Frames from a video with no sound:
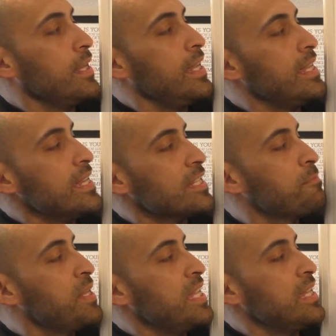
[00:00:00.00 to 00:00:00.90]

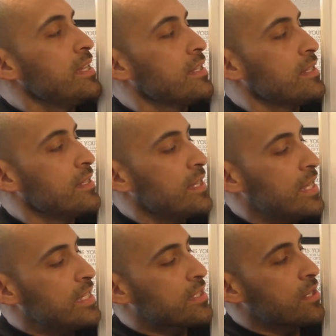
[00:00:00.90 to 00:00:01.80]
EXP
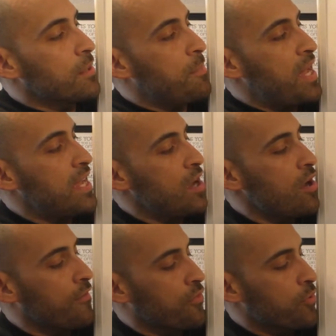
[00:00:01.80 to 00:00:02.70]
is going to pay
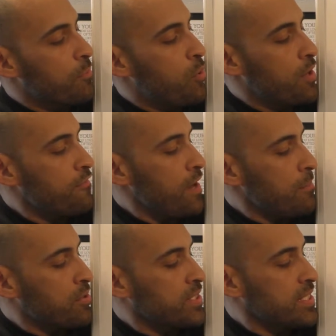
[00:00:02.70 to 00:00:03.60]
off
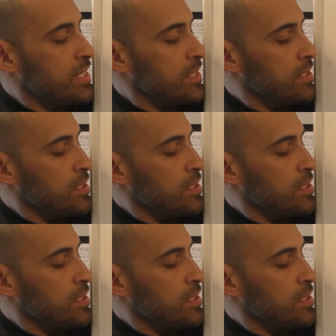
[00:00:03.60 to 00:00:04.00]
3.5%